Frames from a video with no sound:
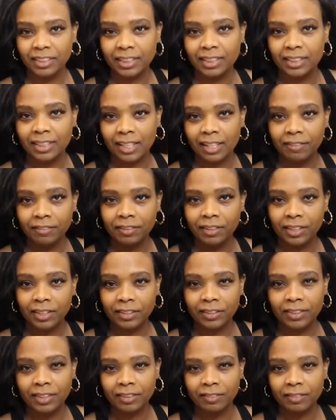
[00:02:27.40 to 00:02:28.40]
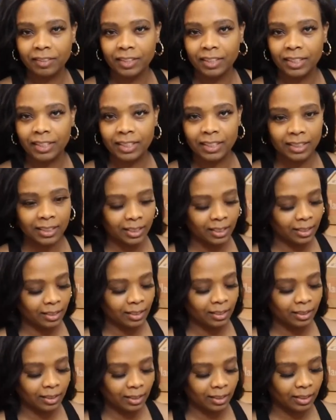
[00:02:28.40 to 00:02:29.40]
stuff, you know, different things that
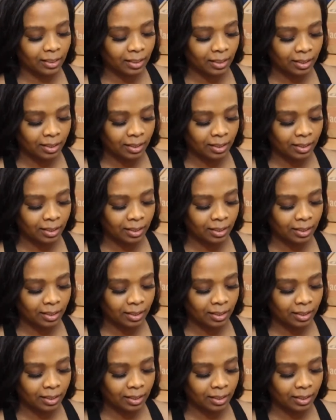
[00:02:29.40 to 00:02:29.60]
look